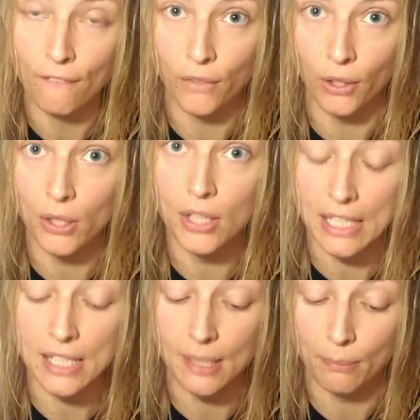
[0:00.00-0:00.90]
Follow
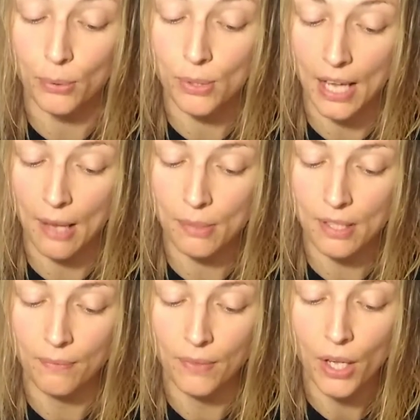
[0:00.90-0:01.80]
these simple
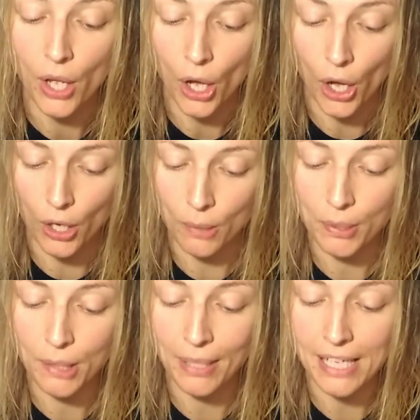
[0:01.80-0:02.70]
steps.
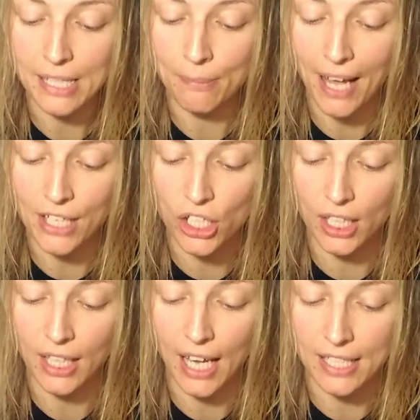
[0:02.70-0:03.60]
Open the plastic
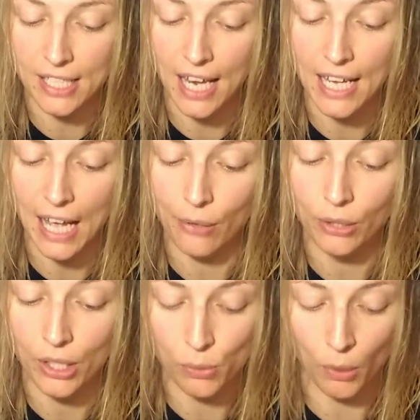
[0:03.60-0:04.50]
packaging and take out
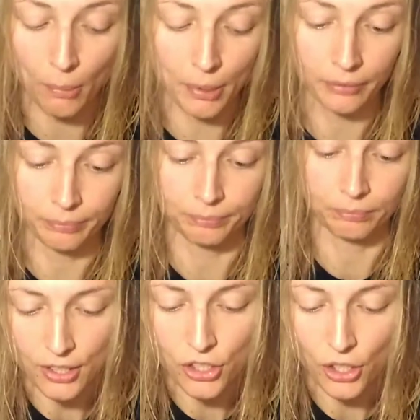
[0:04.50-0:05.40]
a swab.
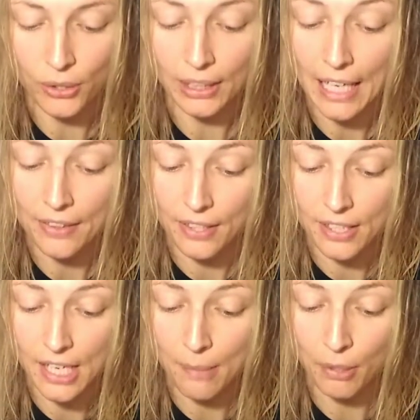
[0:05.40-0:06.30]
Don't let the
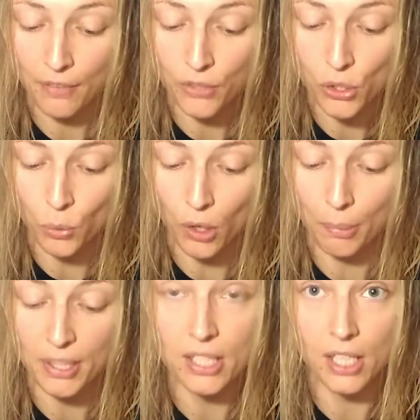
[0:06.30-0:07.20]
tip of the
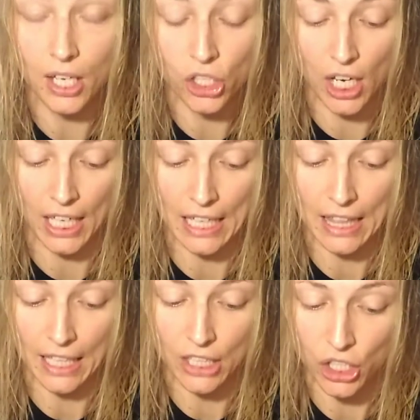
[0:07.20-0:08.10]
swab touch
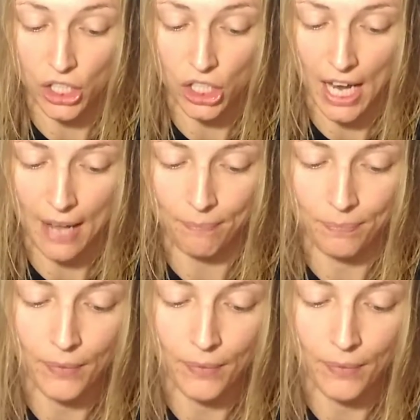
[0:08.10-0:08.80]
anything just yet.